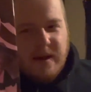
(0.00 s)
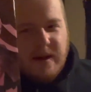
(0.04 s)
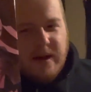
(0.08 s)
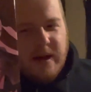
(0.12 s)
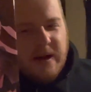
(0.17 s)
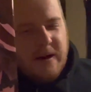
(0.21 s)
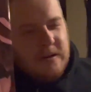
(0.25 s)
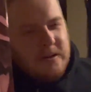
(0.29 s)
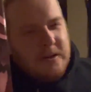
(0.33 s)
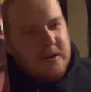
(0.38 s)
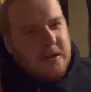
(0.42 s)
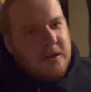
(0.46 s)

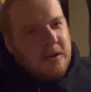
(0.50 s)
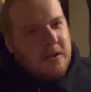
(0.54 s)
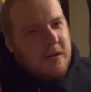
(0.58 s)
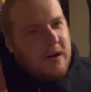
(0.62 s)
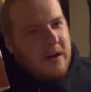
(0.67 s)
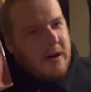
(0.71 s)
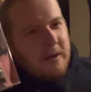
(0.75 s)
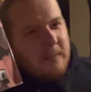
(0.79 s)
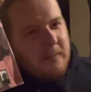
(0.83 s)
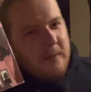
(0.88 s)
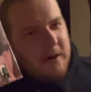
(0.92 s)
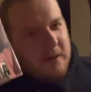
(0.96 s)
I would still
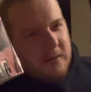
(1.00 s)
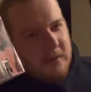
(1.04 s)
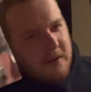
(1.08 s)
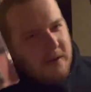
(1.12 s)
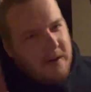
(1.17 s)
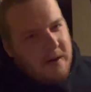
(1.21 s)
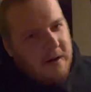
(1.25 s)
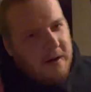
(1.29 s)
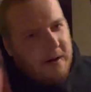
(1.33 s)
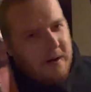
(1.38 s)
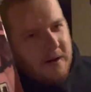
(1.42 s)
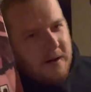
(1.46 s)
recommend
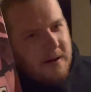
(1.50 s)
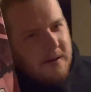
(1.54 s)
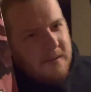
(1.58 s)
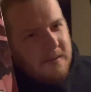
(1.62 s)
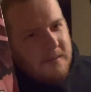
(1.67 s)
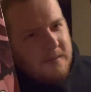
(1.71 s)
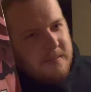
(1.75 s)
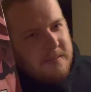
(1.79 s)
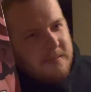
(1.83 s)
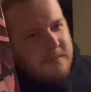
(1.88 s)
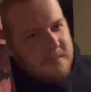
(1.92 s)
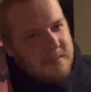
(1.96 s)
reading it.
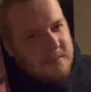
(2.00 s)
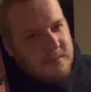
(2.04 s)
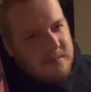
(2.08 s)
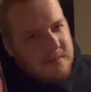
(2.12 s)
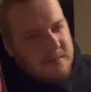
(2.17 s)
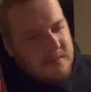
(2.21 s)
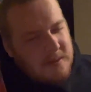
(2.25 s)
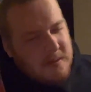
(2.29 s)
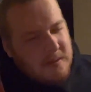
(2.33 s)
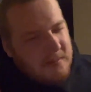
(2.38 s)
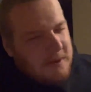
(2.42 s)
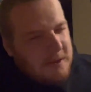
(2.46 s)

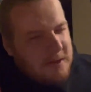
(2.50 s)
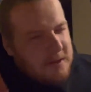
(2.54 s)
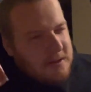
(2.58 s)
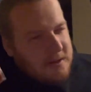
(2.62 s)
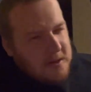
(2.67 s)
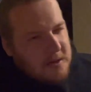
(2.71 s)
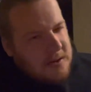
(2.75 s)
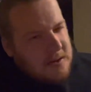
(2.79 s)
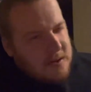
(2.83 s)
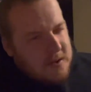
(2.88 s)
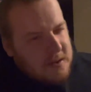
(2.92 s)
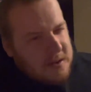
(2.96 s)
To me, it's a
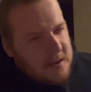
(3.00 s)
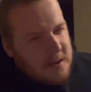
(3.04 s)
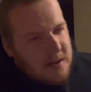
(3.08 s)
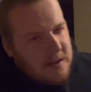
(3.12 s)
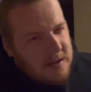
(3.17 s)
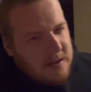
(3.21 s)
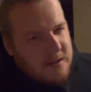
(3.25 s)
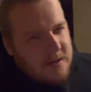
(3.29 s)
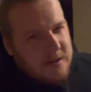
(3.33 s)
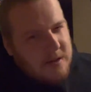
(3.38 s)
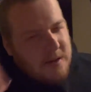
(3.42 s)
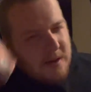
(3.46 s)
good
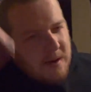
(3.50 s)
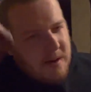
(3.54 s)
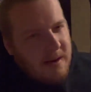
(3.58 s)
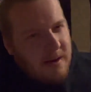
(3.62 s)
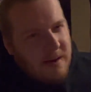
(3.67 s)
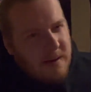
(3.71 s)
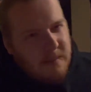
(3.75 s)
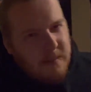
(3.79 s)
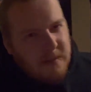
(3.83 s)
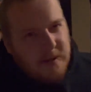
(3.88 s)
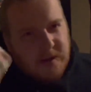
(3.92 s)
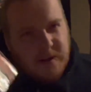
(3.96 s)
series,
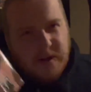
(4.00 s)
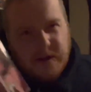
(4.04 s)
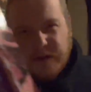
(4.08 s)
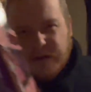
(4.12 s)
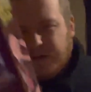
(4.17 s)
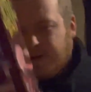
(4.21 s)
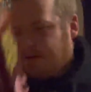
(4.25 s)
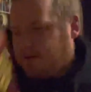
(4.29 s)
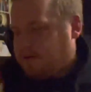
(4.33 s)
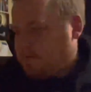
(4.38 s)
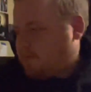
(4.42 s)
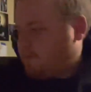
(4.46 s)
but
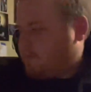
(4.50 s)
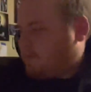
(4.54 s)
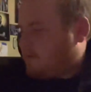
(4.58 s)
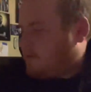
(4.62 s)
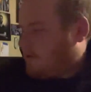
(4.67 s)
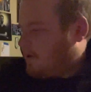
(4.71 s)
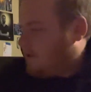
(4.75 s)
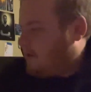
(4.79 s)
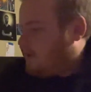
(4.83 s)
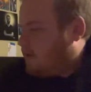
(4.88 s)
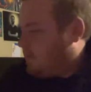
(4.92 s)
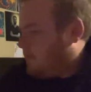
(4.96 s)
that's
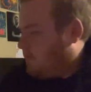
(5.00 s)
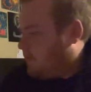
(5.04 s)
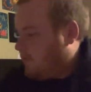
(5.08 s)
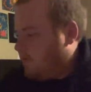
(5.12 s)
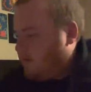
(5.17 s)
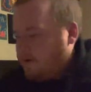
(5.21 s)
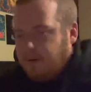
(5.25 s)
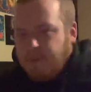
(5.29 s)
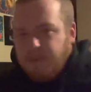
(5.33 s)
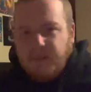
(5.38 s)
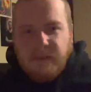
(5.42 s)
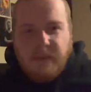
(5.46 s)
besides the
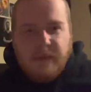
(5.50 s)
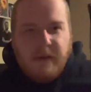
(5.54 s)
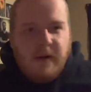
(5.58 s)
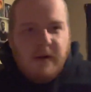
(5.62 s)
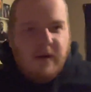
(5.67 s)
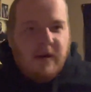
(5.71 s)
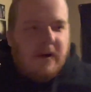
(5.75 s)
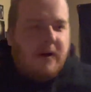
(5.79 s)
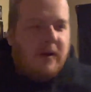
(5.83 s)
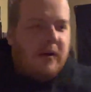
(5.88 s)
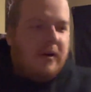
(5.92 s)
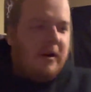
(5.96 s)
point.
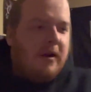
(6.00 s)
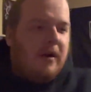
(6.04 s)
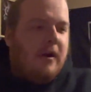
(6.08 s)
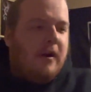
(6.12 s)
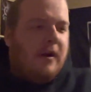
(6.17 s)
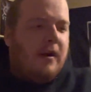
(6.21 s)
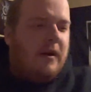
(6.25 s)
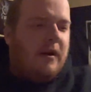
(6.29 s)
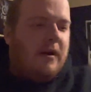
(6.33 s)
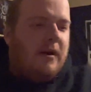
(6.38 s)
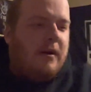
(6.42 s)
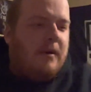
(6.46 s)
Okay,
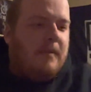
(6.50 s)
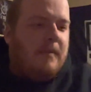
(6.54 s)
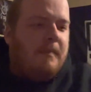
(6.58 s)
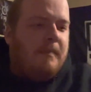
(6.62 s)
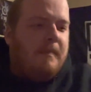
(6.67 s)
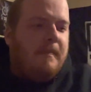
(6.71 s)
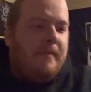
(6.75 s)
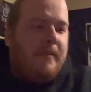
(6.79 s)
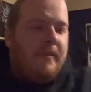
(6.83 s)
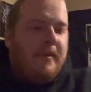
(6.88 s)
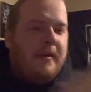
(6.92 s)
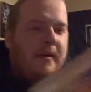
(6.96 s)

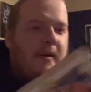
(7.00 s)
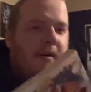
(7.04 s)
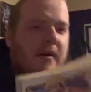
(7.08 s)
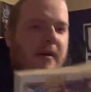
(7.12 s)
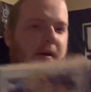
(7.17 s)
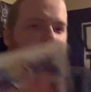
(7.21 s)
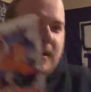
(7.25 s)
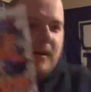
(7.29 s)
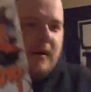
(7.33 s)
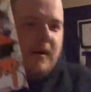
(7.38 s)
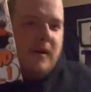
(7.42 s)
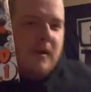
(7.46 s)

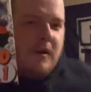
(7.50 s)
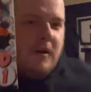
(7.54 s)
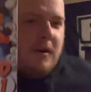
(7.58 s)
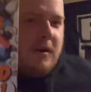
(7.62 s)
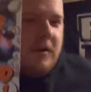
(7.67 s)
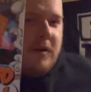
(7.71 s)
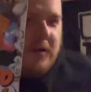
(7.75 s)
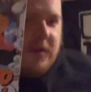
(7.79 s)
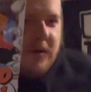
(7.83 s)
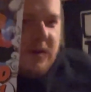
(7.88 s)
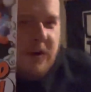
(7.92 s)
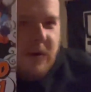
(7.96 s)

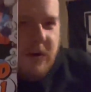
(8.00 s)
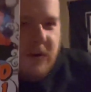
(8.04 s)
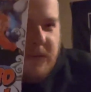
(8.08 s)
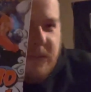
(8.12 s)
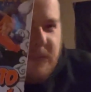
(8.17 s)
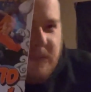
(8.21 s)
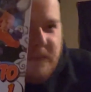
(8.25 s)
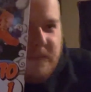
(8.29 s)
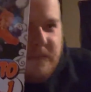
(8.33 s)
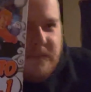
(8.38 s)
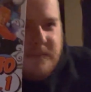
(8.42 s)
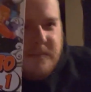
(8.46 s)

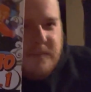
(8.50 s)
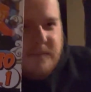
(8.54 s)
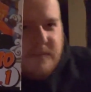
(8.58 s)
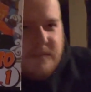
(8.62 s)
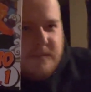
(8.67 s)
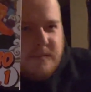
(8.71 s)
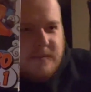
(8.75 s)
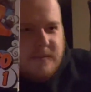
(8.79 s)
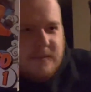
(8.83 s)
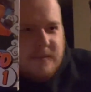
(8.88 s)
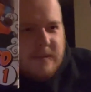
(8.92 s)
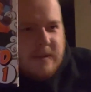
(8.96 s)
Naruto.
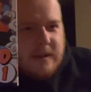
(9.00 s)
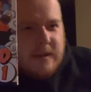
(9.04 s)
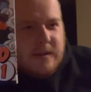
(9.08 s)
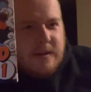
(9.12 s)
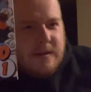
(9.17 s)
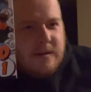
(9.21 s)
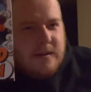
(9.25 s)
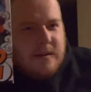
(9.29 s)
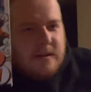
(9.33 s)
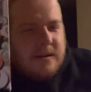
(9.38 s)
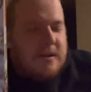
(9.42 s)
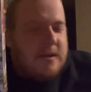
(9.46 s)

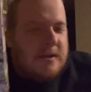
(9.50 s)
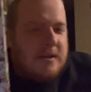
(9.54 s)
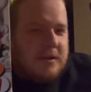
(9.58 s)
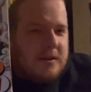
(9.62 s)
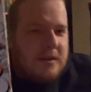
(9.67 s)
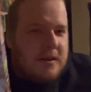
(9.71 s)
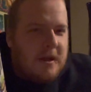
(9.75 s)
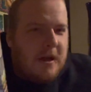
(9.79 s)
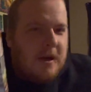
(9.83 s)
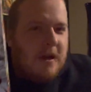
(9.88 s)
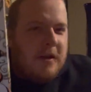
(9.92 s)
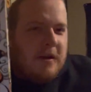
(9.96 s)
It doesn't
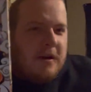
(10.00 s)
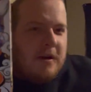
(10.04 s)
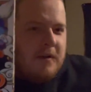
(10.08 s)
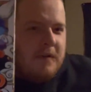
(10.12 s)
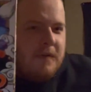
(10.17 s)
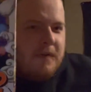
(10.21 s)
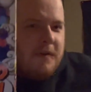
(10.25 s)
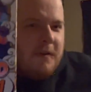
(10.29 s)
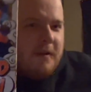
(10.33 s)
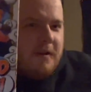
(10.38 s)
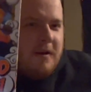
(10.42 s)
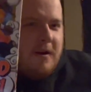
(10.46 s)
stay there
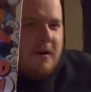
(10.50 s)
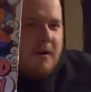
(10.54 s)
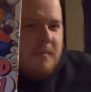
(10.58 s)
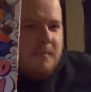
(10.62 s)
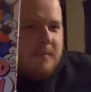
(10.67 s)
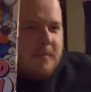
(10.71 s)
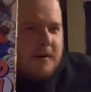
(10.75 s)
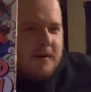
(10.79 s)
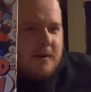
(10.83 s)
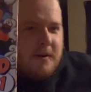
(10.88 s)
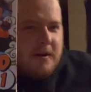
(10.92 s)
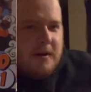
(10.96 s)
for long,
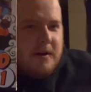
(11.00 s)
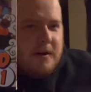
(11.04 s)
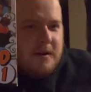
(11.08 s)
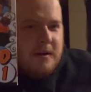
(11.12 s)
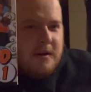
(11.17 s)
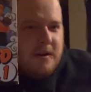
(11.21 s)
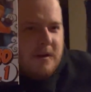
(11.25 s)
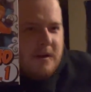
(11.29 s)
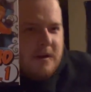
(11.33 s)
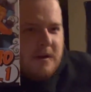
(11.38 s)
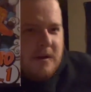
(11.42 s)
but they